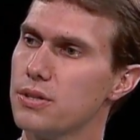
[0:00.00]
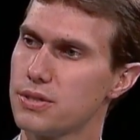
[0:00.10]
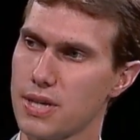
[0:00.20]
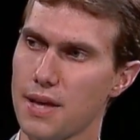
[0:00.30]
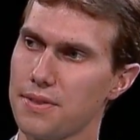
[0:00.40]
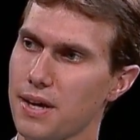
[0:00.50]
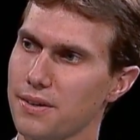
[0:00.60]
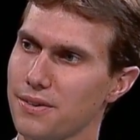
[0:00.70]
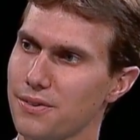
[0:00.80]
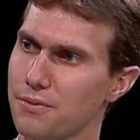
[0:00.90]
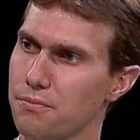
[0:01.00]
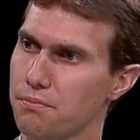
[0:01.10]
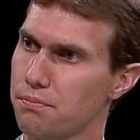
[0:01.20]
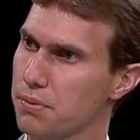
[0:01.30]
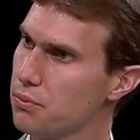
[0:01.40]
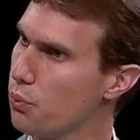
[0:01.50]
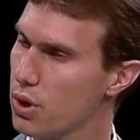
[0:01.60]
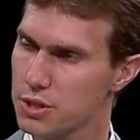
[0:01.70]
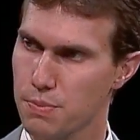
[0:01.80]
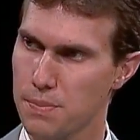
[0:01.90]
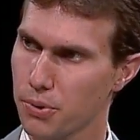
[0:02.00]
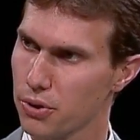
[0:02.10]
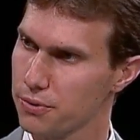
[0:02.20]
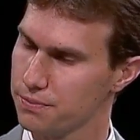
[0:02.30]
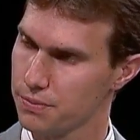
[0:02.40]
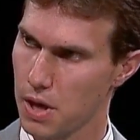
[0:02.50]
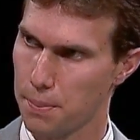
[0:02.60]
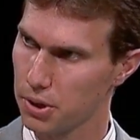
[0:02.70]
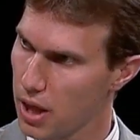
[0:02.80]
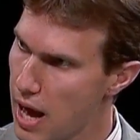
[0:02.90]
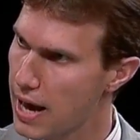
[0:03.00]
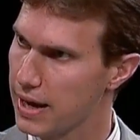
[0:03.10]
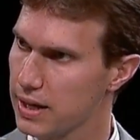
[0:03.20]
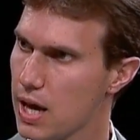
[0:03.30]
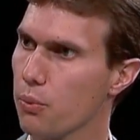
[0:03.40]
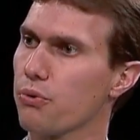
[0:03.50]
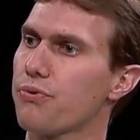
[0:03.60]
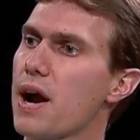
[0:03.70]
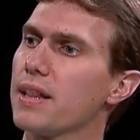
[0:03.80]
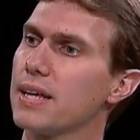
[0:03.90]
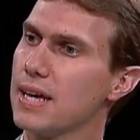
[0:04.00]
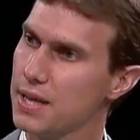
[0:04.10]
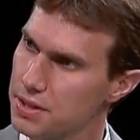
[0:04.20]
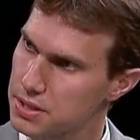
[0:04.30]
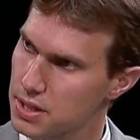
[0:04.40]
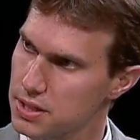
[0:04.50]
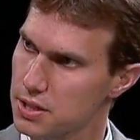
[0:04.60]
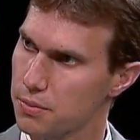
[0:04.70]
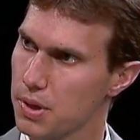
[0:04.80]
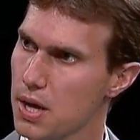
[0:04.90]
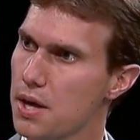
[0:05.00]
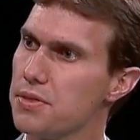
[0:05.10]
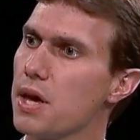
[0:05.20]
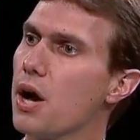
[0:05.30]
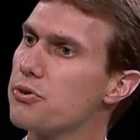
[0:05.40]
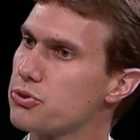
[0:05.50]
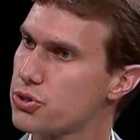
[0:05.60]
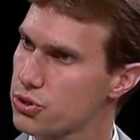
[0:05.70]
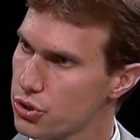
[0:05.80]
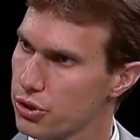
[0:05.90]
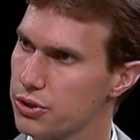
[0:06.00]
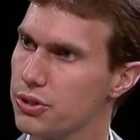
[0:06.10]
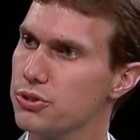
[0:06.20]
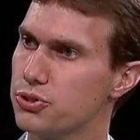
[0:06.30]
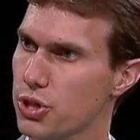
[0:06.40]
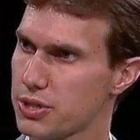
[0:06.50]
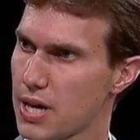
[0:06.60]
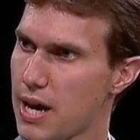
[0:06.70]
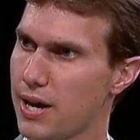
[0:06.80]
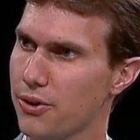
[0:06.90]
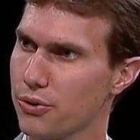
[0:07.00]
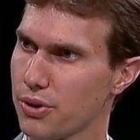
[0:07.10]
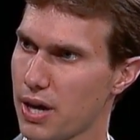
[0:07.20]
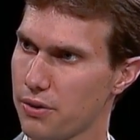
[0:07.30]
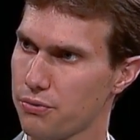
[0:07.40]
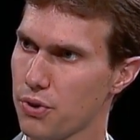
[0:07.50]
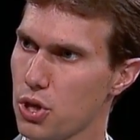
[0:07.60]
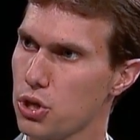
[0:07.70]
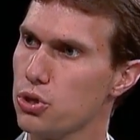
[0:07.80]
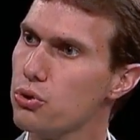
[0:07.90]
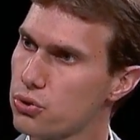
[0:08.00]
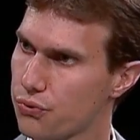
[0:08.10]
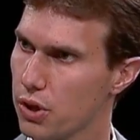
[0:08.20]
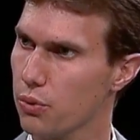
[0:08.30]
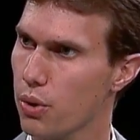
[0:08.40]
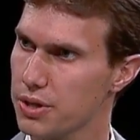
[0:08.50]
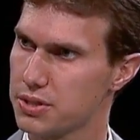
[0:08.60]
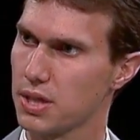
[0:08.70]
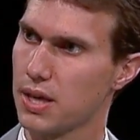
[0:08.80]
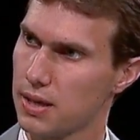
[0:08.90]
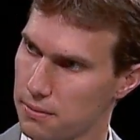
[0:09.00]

said that once people applied and were finally in the system, they understood just how kind of useful it was to